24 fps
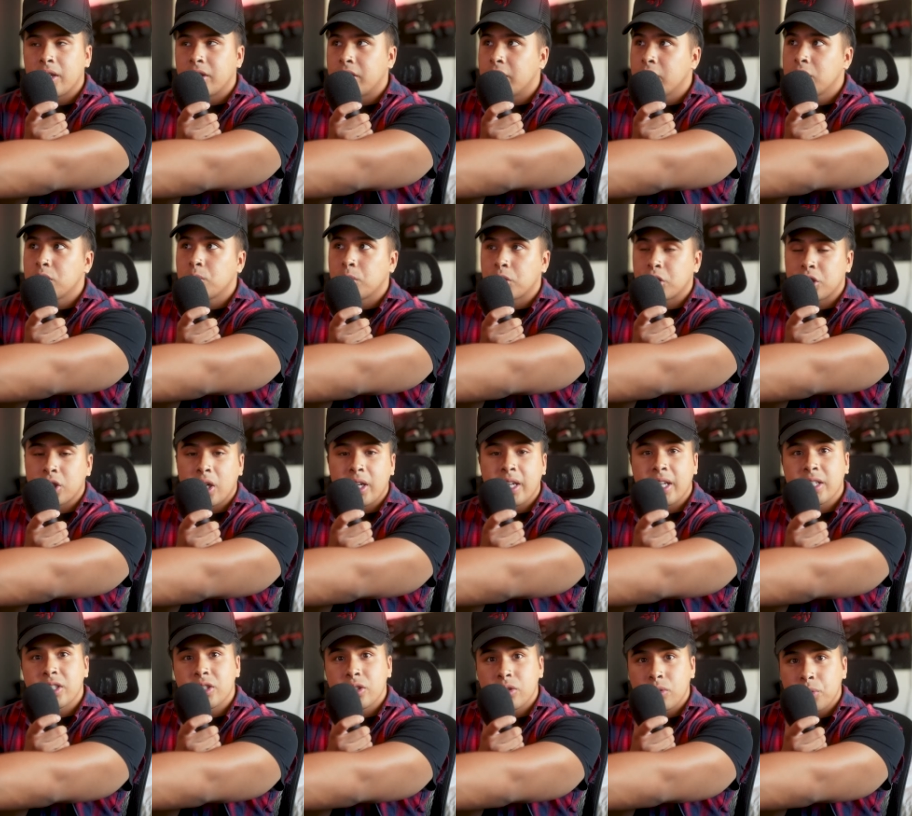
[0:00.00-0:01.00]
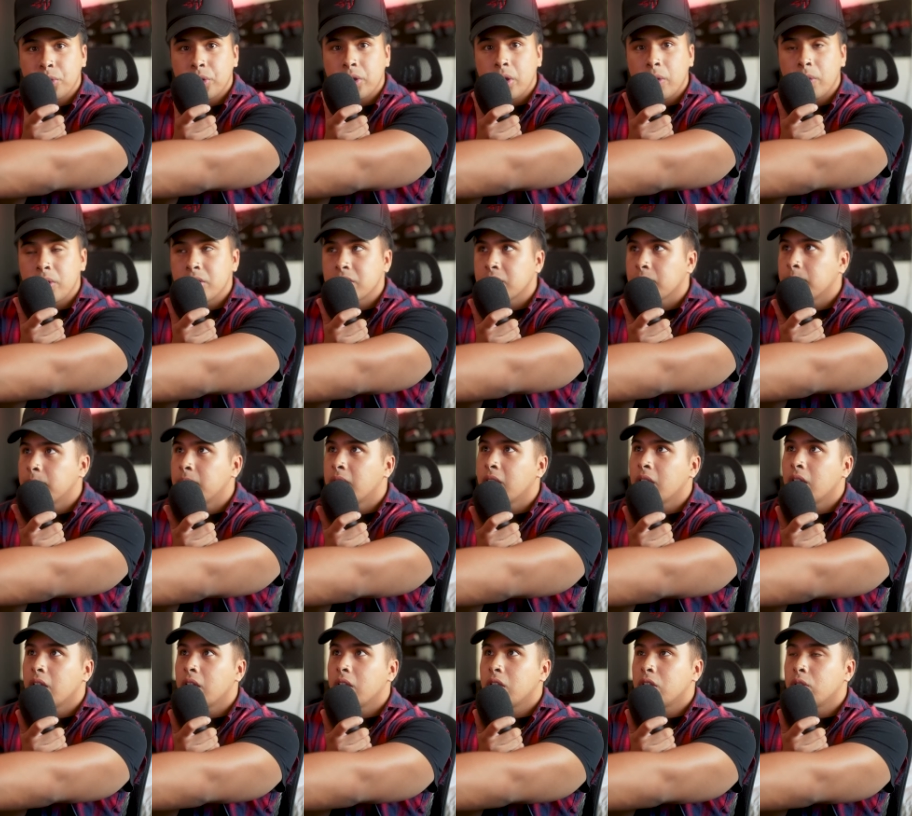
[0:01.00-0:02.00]
Studioism.
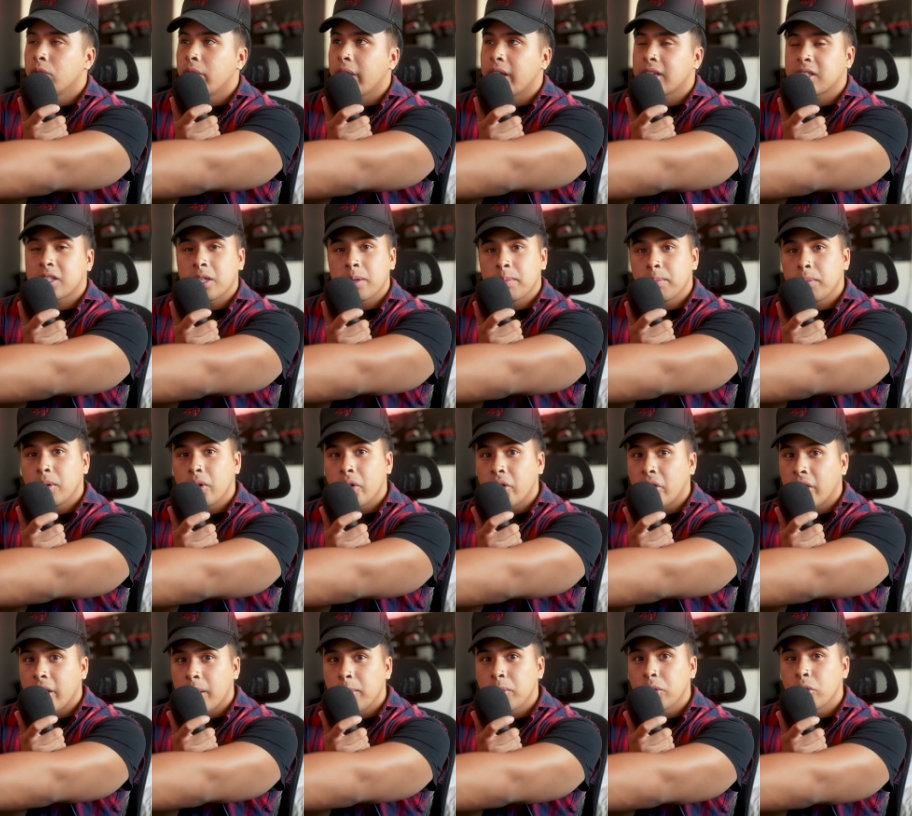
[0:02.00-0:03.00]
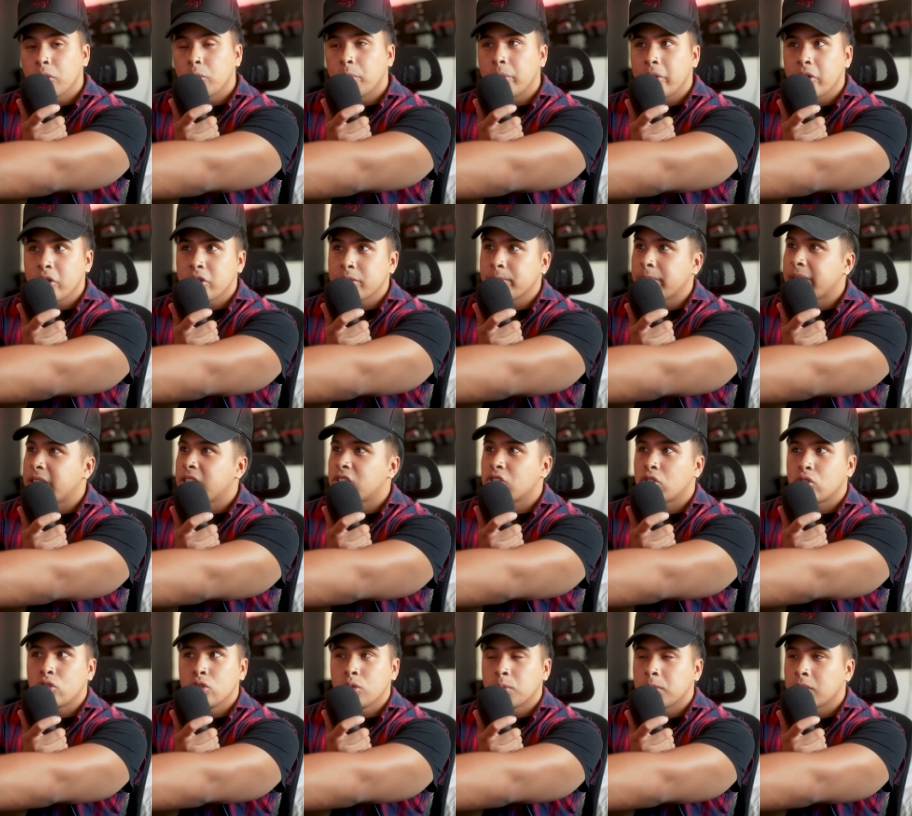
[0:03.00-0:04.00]
You guys can book them through PeerSpace.
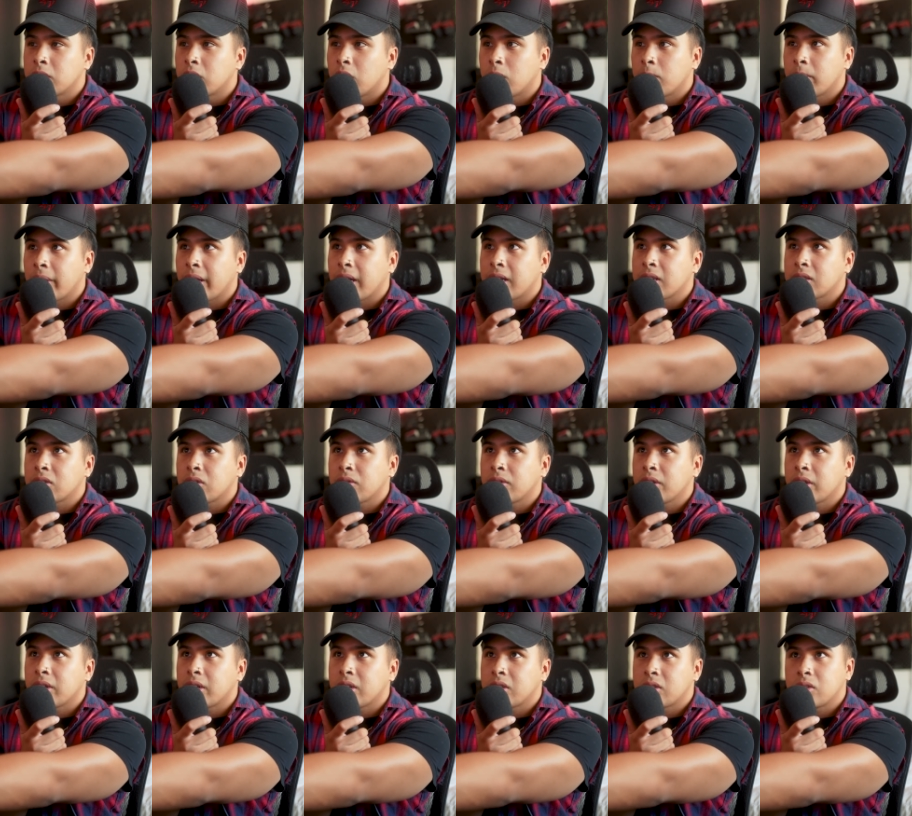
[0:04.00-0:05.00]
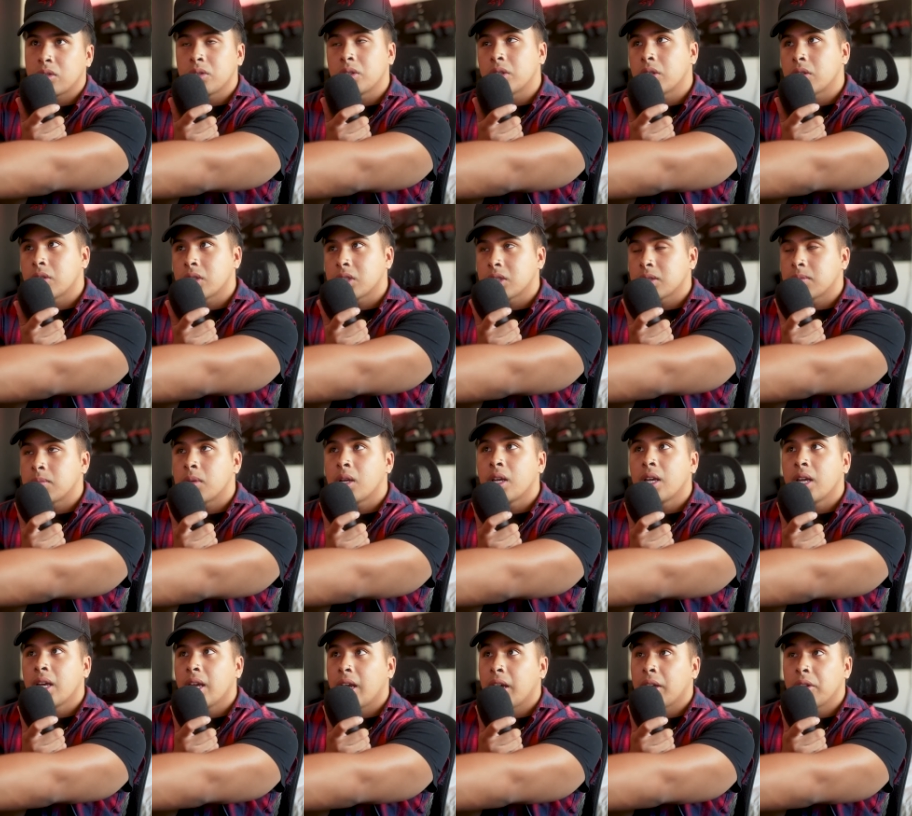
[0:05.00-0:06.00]
Super dope guys over there at Studioism,
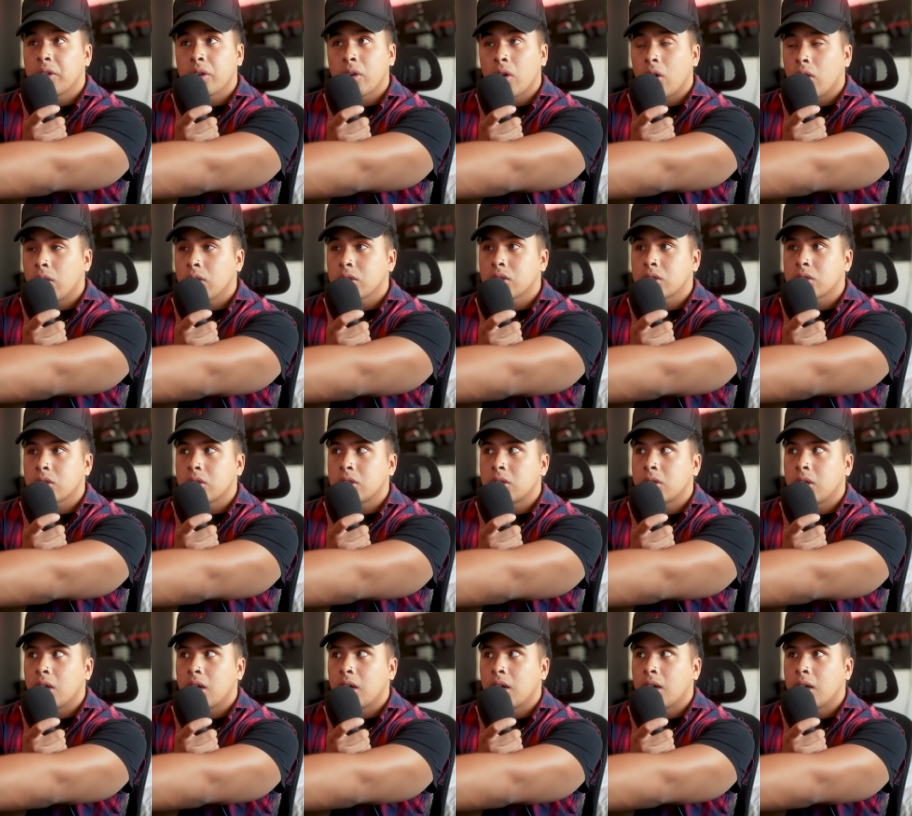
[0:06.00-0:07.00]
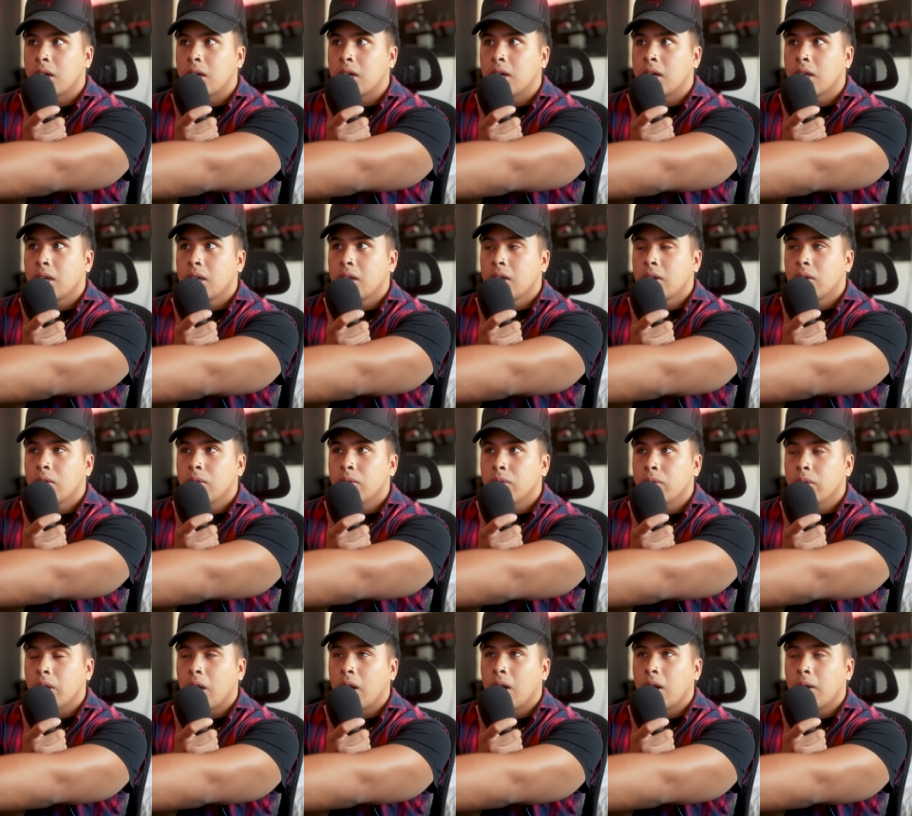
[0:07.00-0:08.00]
and they're also
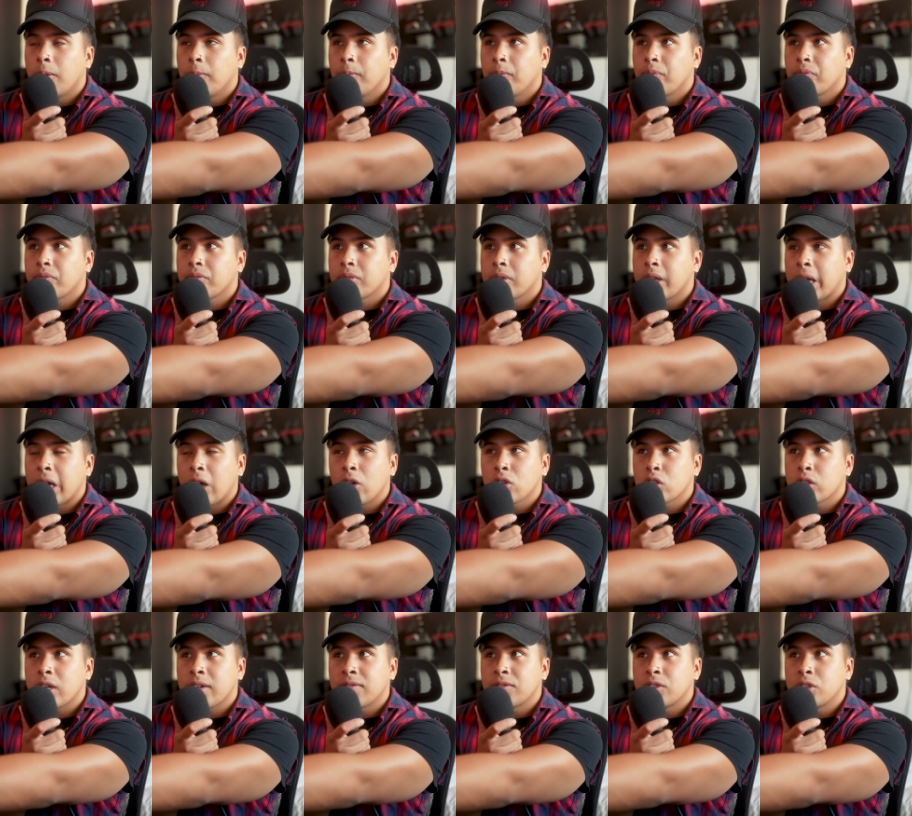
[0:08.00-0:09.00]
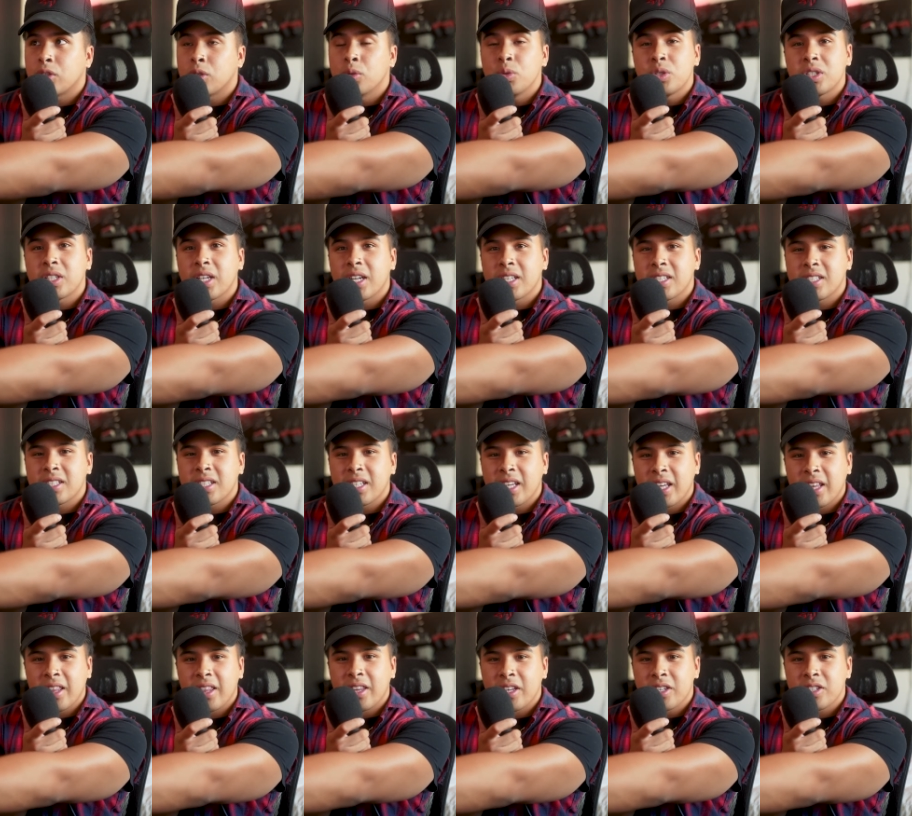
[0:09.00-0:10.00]
they also have two sets.
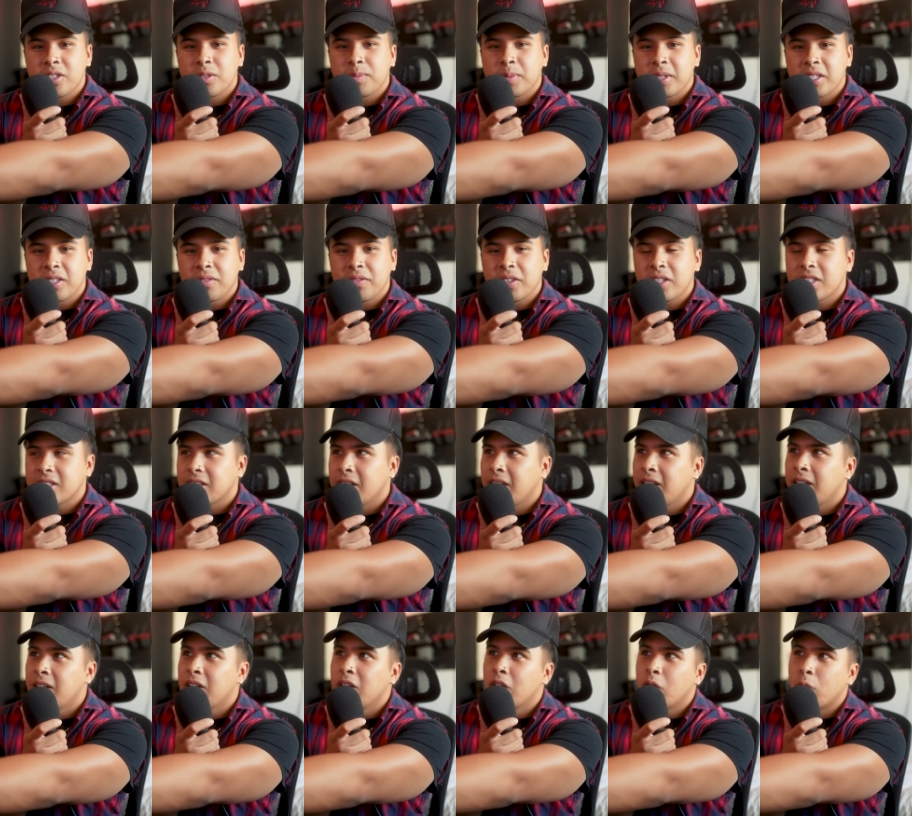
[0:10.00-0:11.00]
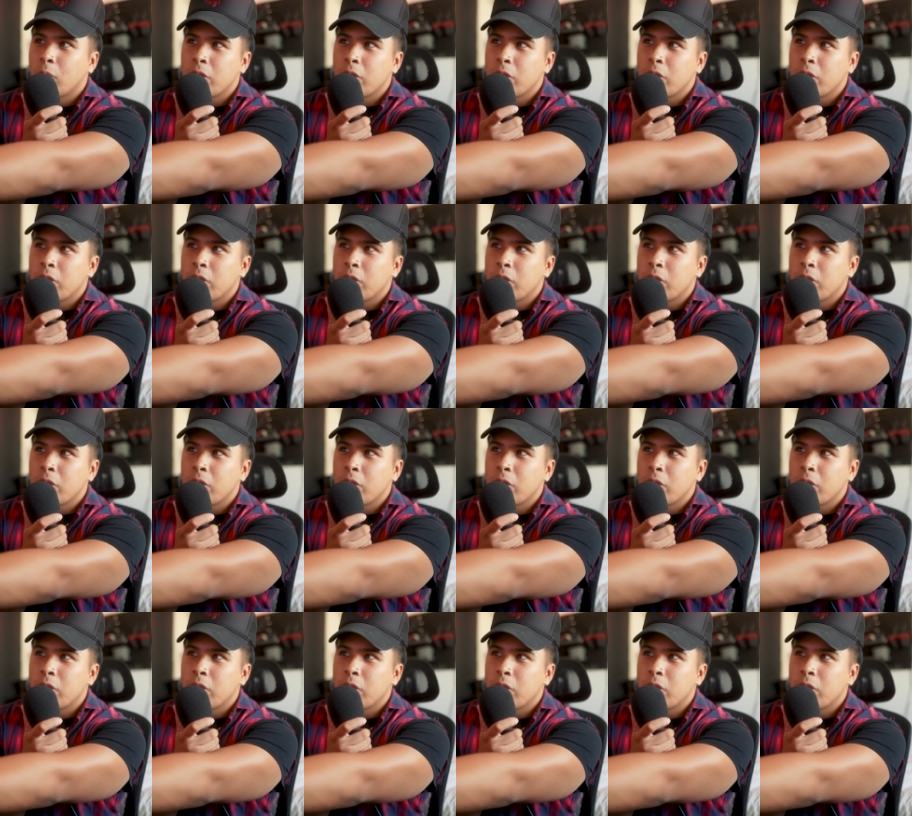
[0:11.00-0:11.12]
In this specific set, we